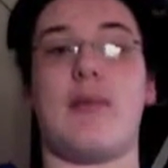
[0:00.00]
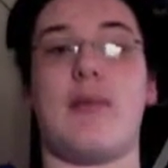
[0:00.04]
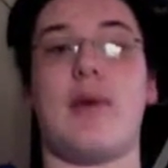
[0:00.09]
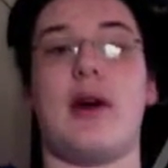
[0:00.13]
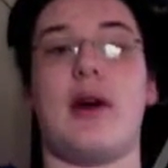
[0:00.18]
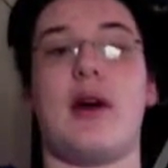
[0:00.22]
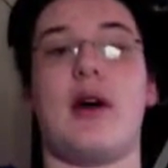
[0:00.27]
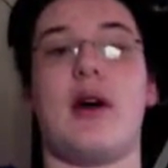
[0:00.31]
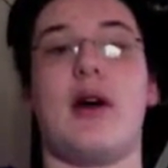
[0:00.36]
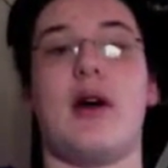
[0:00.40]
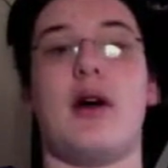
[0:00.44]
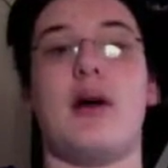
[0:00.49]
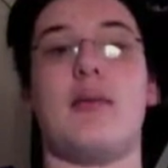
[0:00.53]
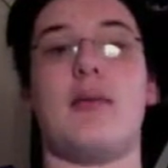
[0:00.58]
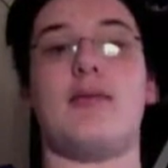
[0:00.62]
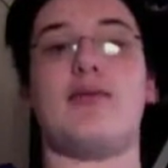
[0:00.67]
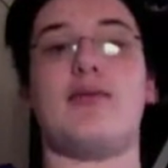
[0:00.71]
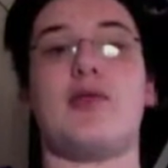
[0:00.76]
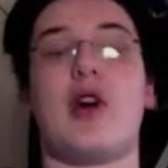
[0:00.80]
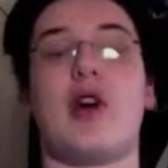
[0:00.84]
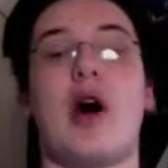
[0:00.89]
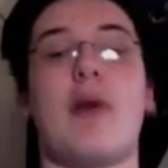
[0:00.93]
But
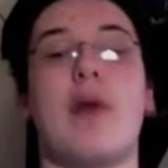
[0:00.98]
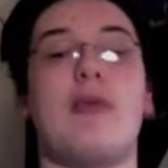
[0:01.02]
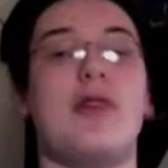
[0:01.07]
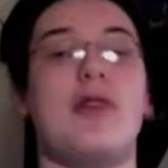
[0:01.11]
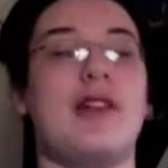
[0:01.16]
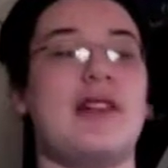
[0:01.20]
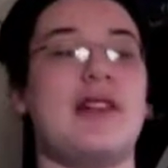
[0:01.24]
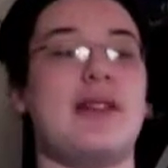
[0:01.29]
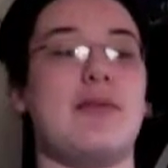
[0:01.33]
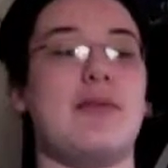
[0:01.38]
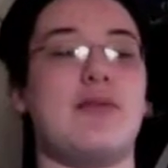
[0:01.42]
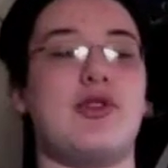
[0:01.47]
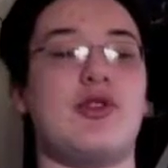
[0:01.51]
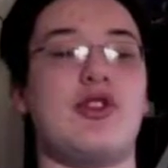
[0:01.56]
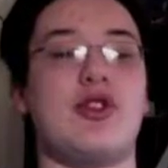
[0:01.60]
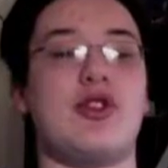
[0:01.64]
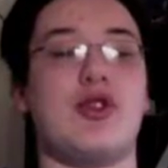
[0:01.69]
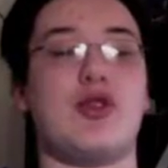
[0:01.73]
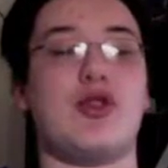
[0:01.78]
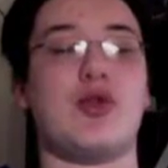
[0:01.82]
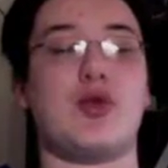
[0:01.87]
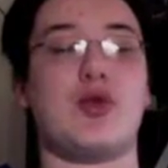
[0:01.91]
the operating
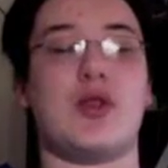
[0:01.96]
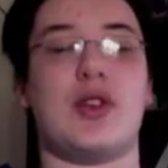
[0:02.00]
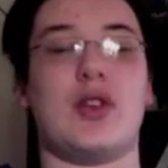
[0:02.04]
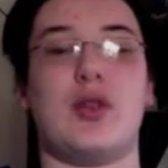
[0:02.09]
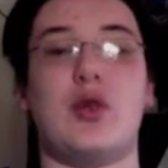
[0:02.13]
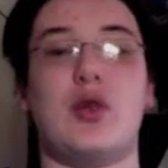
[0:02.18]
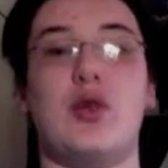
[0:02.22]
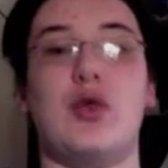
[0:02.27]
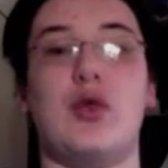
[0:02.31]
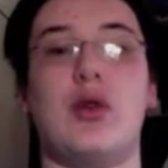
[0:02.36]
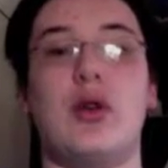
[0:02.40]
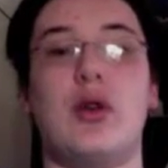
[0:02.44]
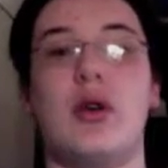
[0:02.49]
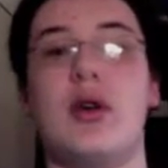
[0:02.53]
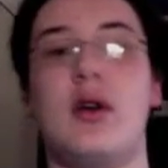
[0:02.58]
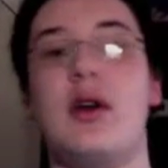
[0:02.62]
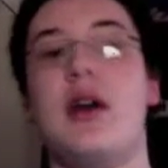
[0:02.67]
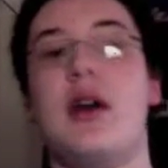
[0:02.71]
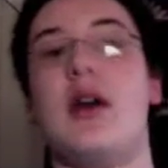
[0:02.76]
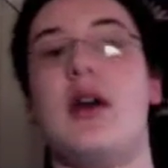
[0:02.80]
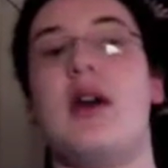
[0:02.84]
temperature is really cool.